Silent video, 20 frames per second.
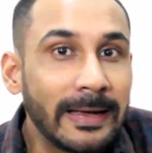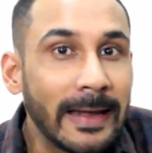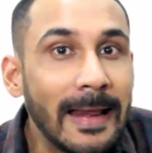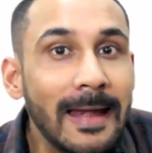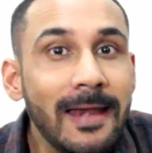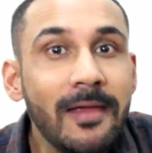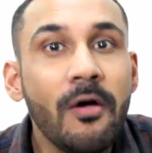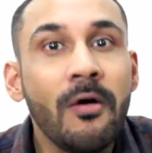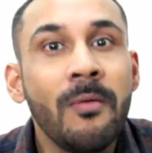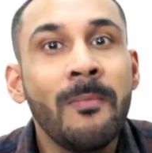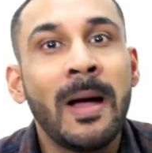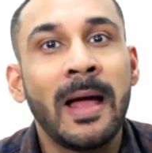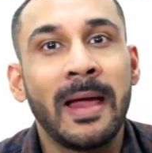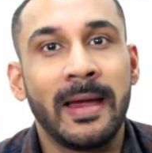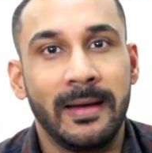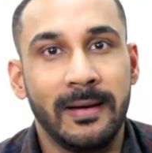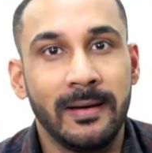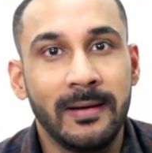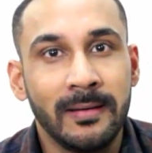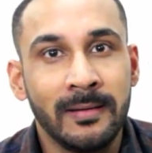tell your
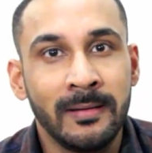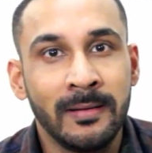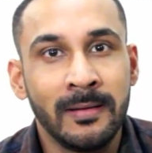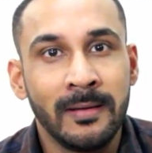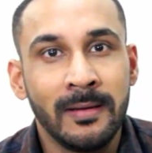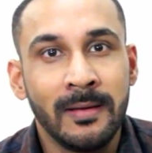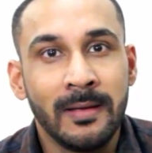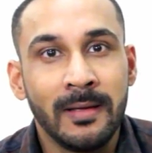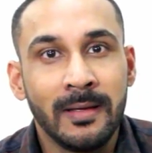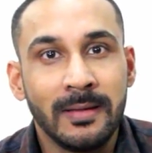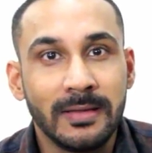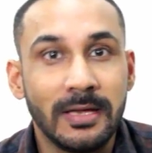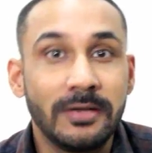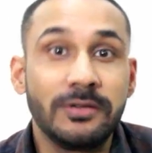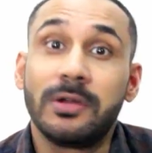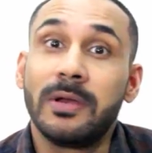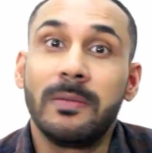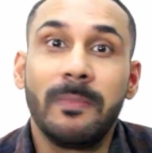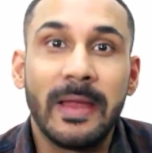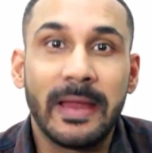mind
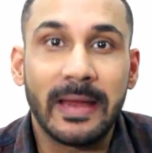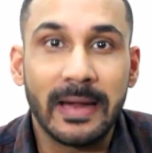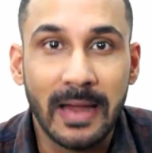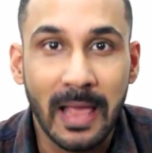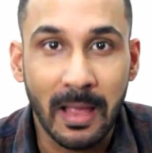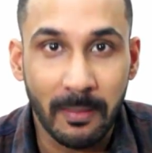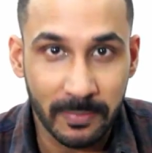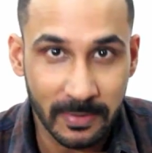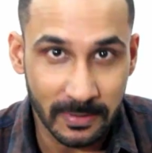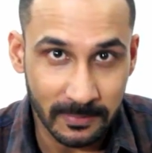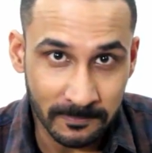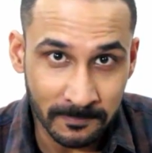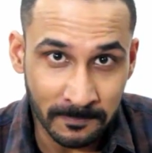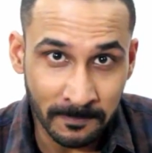that you can make it happen?